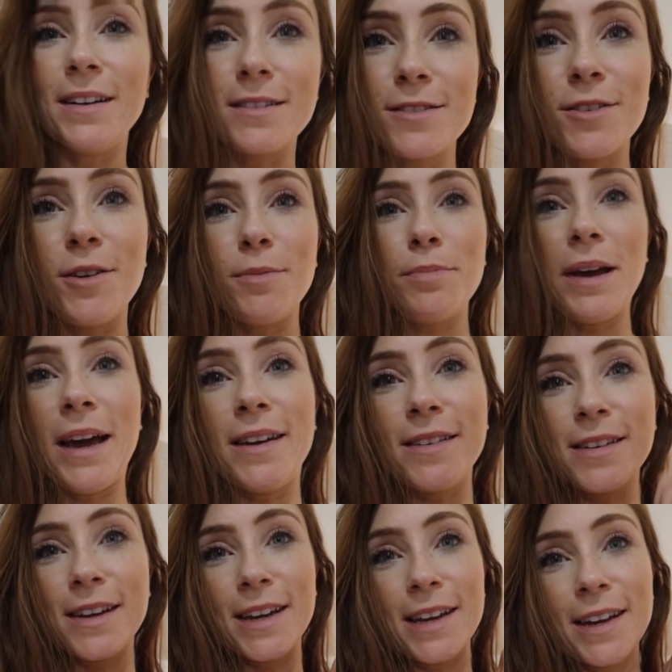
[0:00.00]
ended up
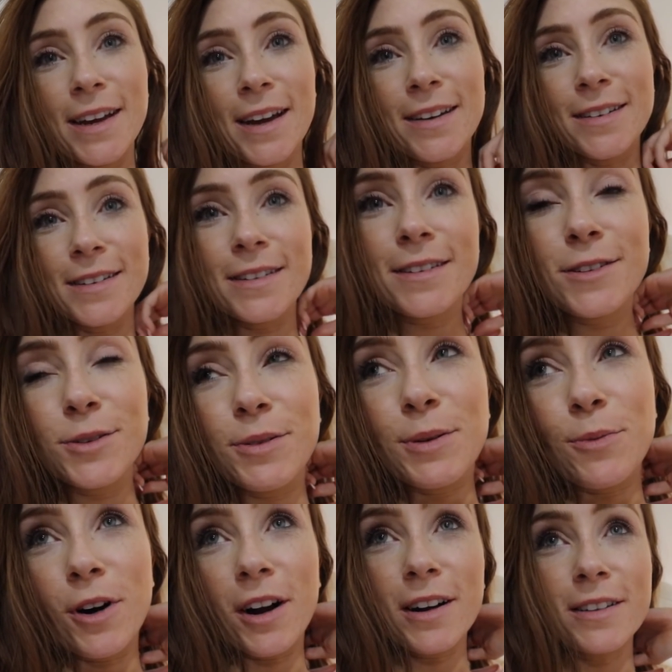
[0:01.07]
editing and
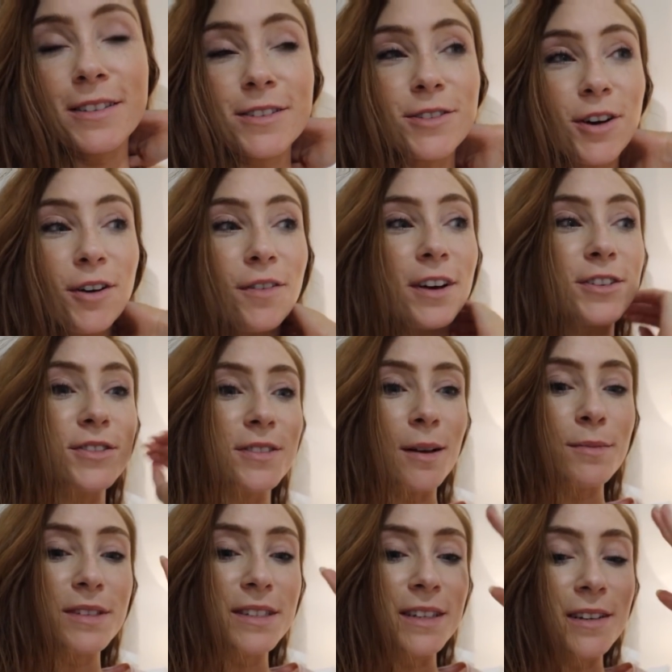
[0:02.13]
doing work and stuff.
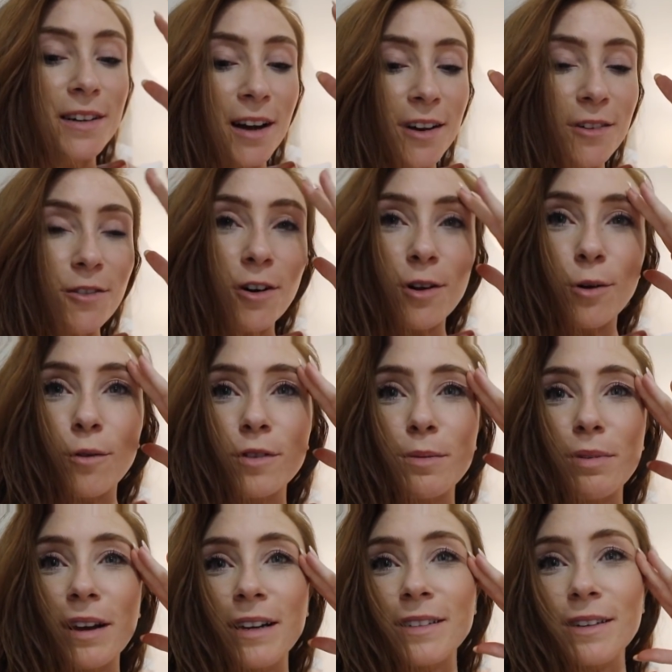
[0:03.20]
I'm still kind of all over the
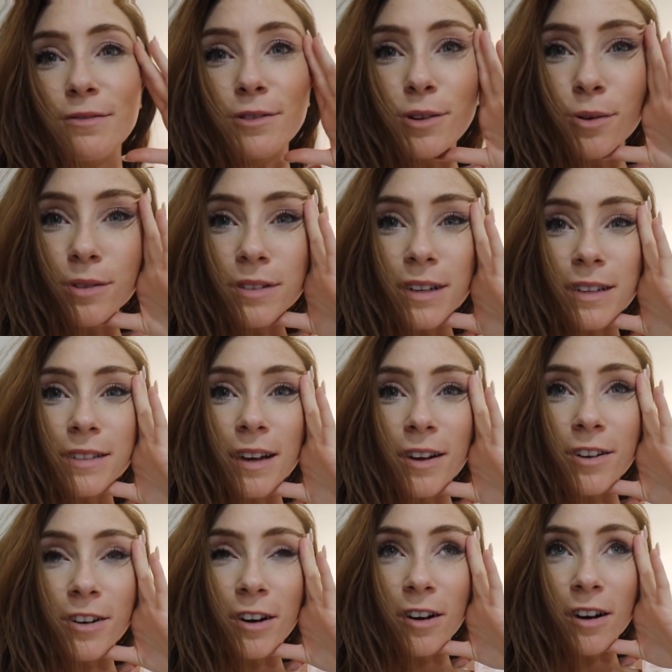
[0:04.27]
place, even though it's like
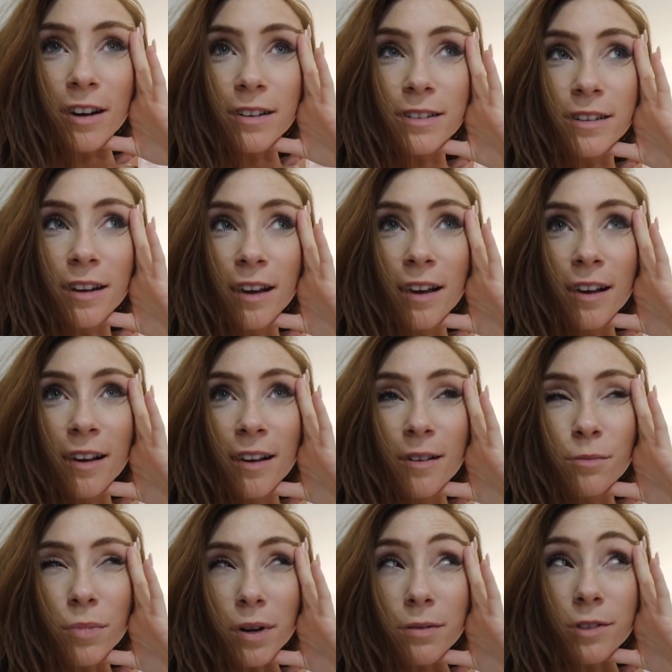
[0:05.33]
Saturday night.
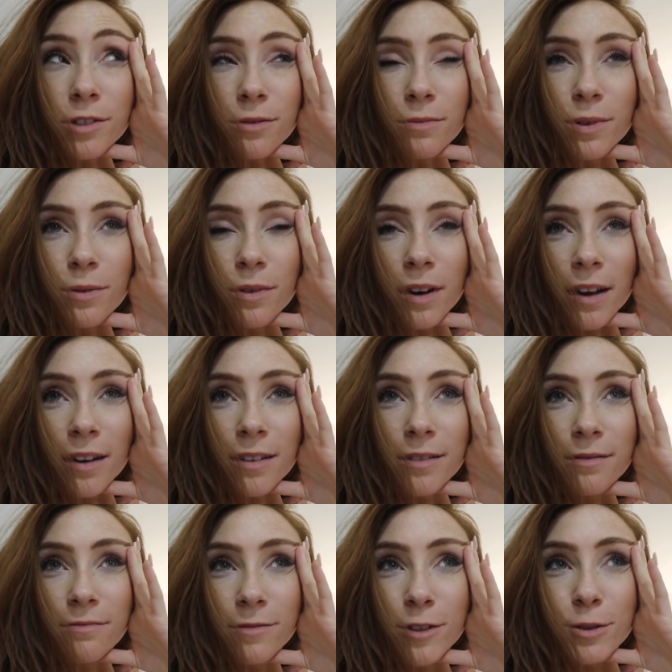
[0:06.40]
Probably shouldn't be like
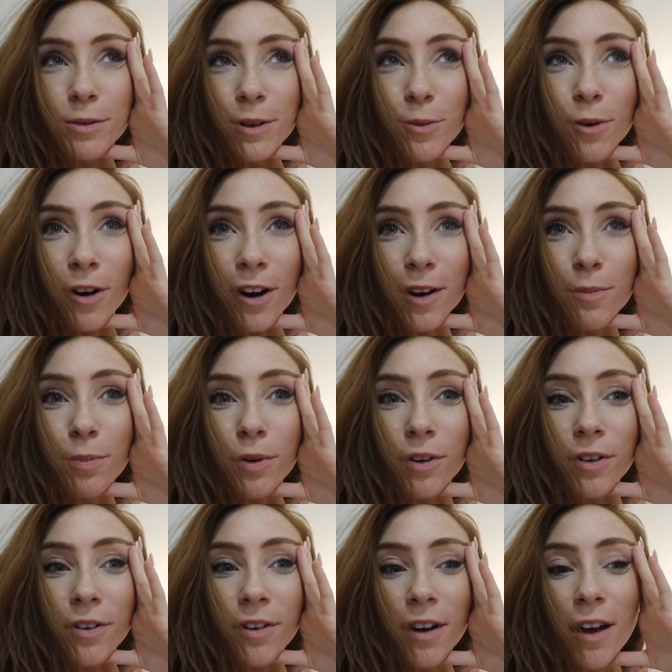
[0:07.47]
doing work,
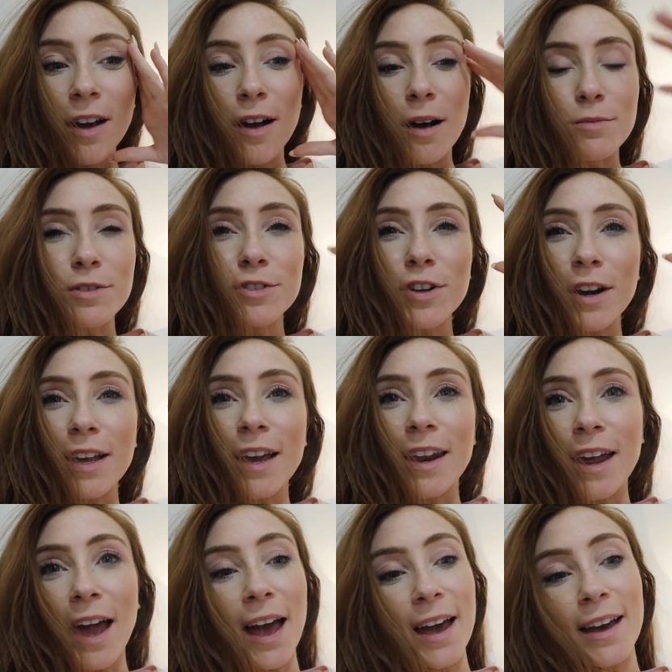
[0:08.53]
but I'm just trying to get
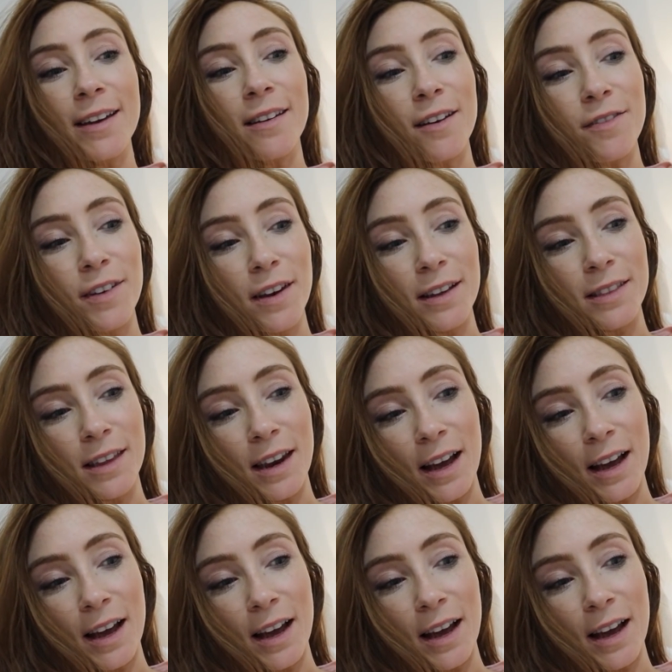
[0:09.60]
ahead. I feel like the